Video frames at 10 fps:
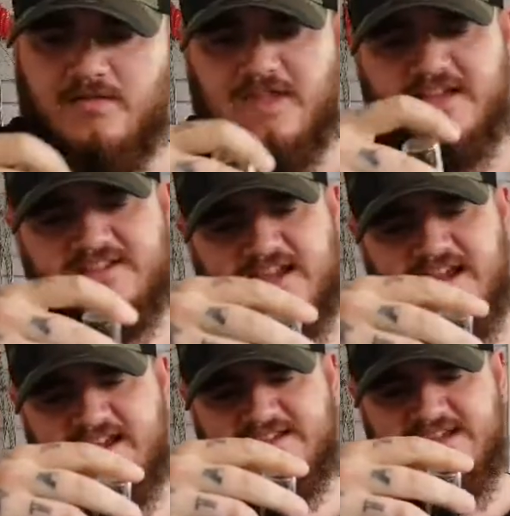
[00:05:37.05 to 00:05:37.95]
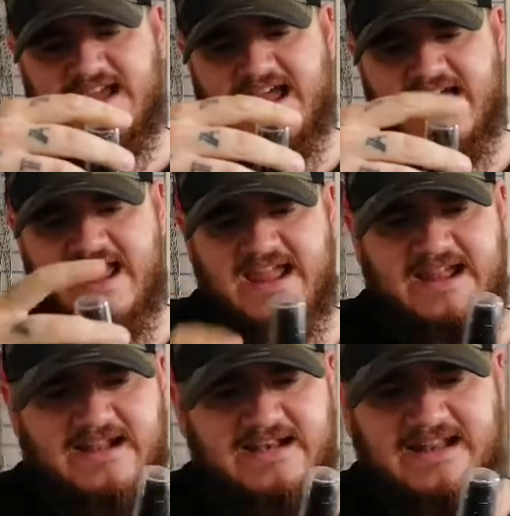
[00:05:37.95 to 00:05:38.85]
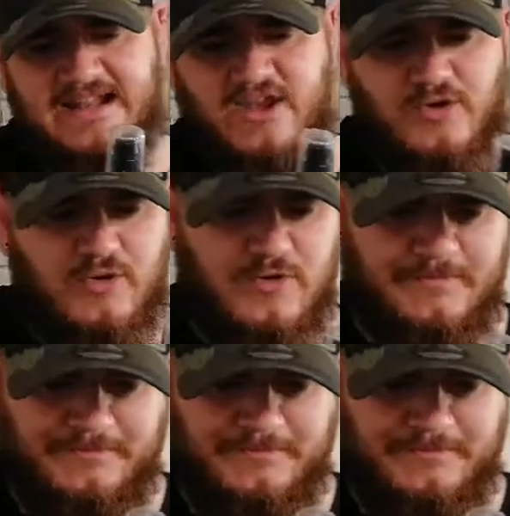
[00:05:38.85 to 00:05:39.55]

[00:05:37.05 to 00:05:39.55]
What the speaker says: This is a Liqueur